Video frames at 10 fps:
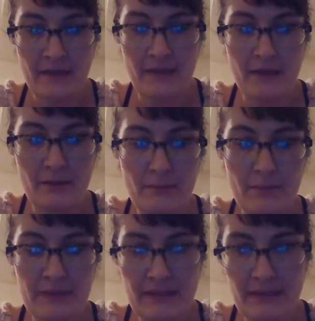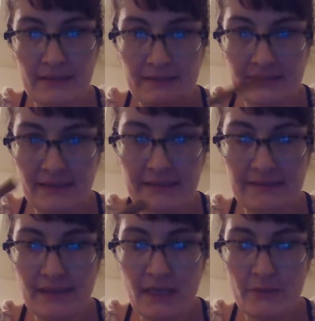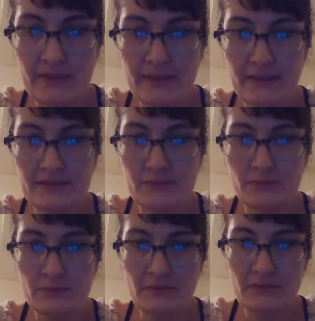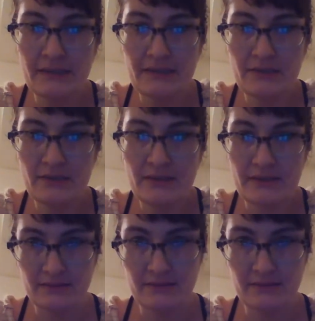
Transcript: Um, but that is how it is related to the